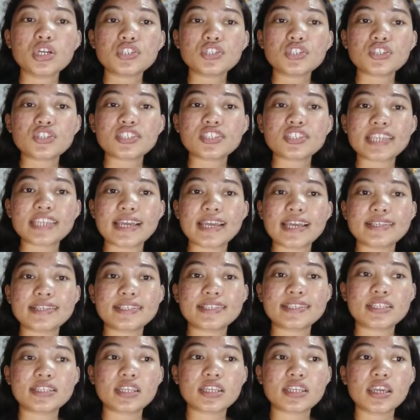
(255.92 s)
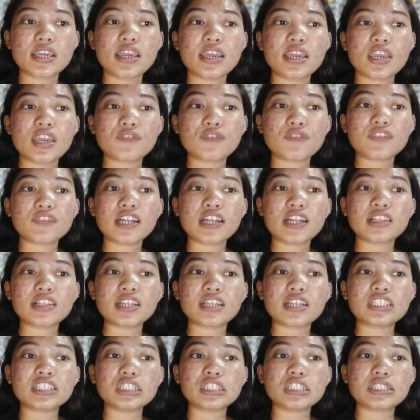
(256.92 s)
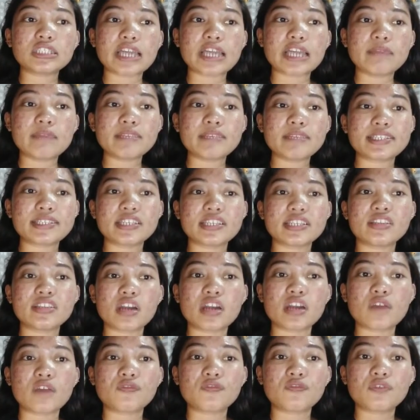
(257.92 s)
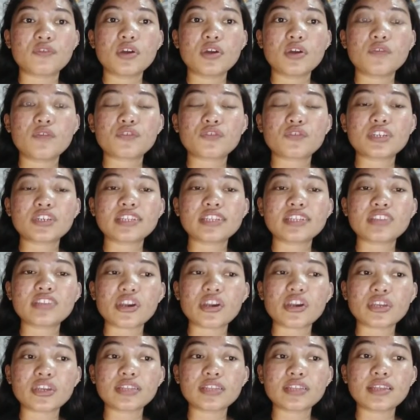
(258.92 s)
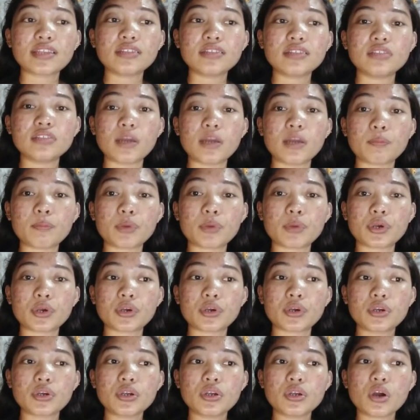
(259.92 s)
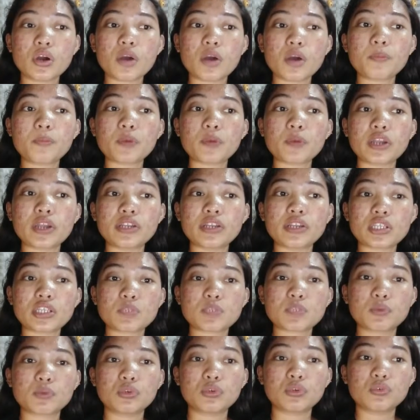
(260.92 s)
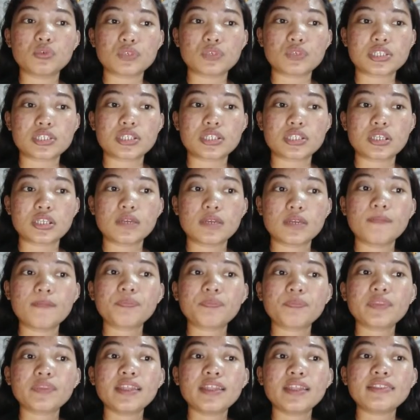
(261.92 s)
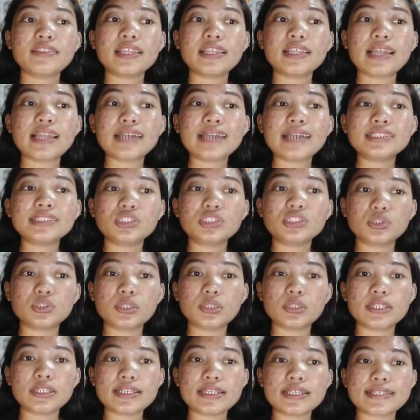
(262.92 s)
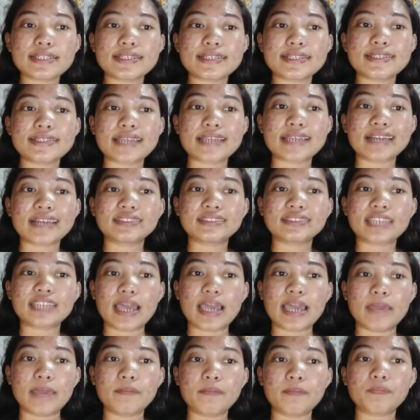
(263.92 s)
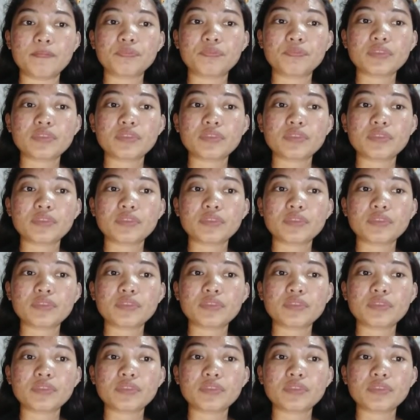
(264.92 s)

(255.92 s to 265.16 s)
to test if the allotted time is enough for the targeted number of products produced. The last tool is the takt time.